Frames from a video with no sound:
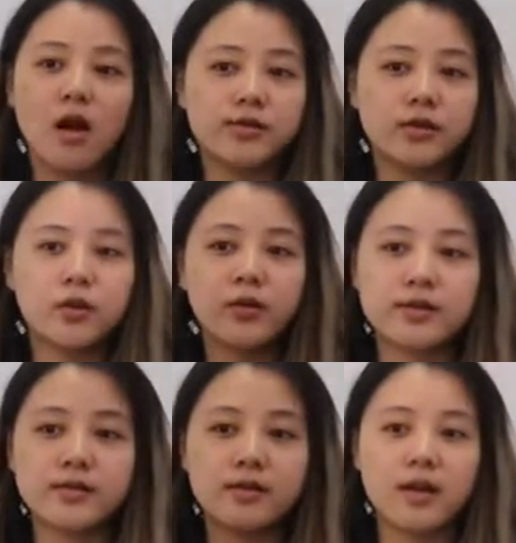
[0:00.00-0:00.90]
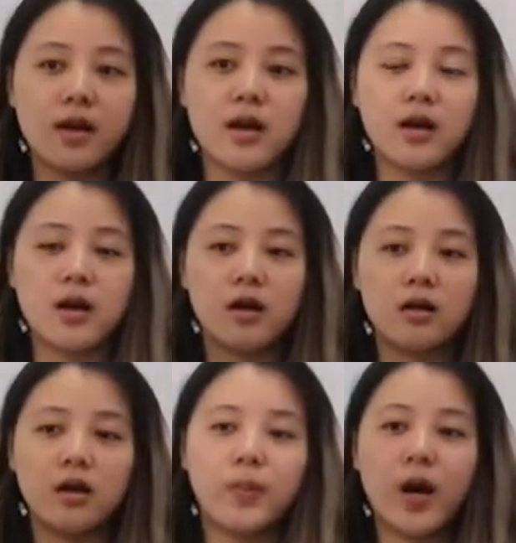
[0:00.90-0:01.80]
stories
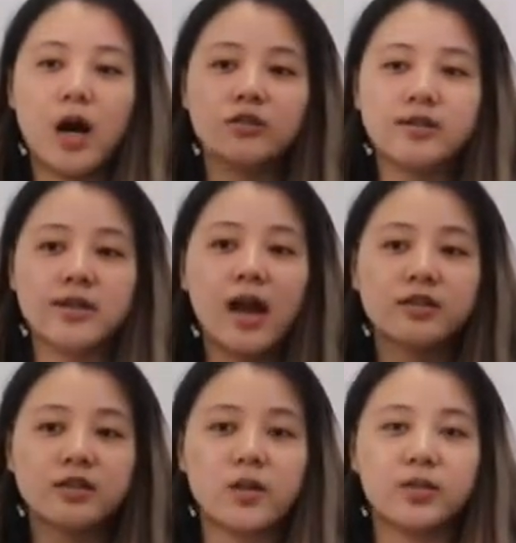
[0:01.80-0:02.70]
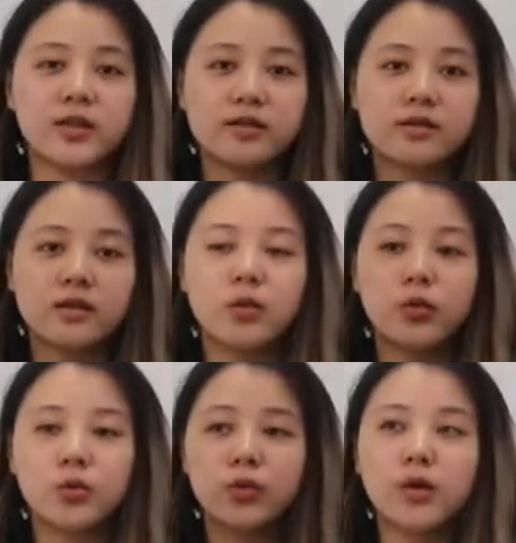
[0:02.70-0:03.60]
about large companies
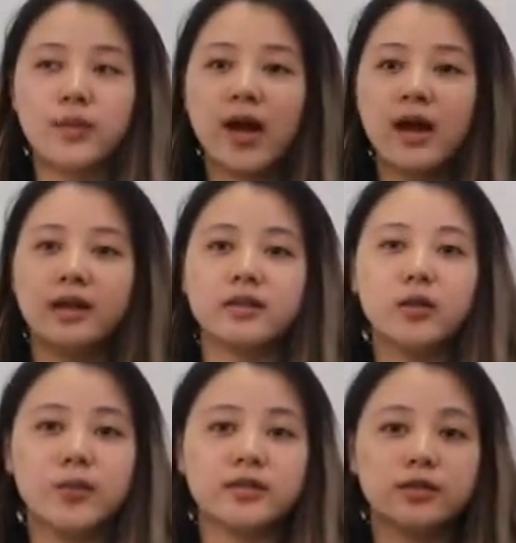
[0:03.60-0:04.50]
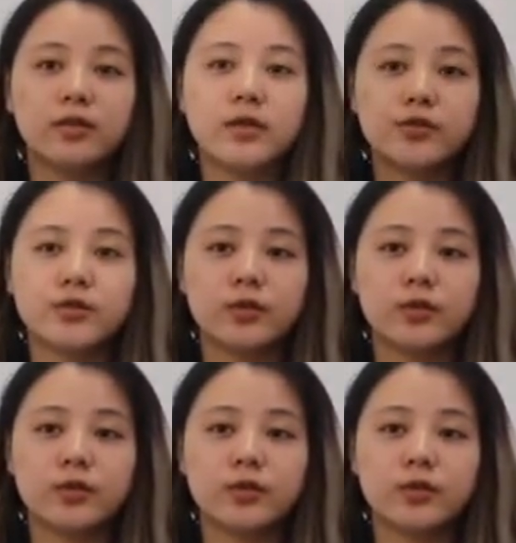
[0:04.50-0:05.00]
who are applying open innovation